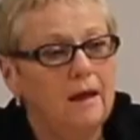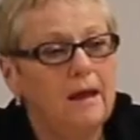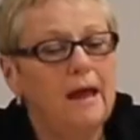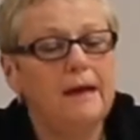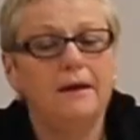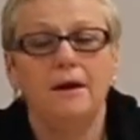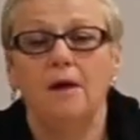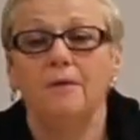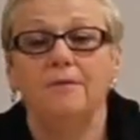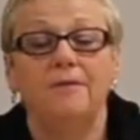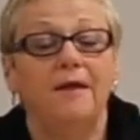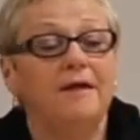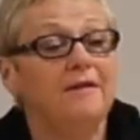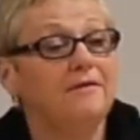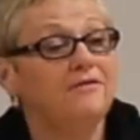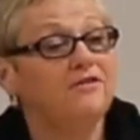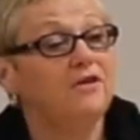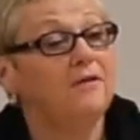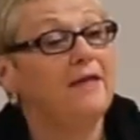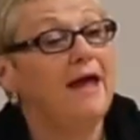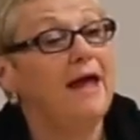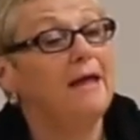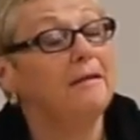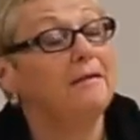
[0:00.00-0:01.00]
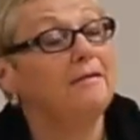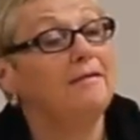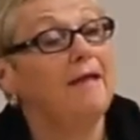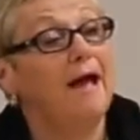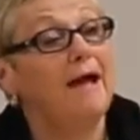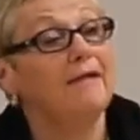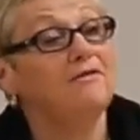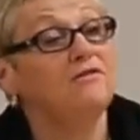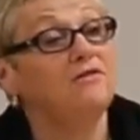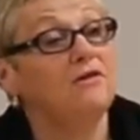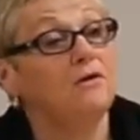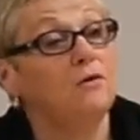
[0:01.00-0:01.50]
and, so that,
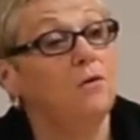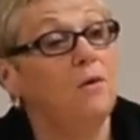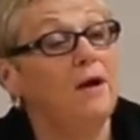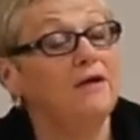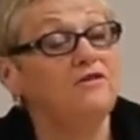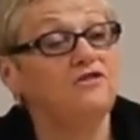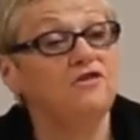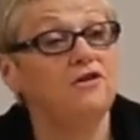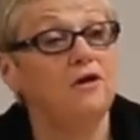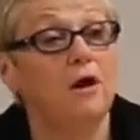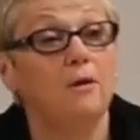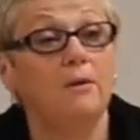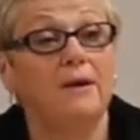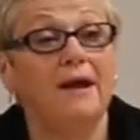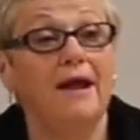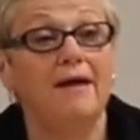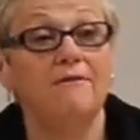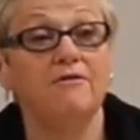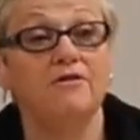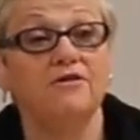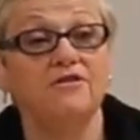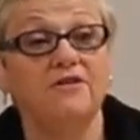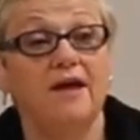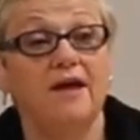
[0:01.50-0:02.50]
that's the question, are we ever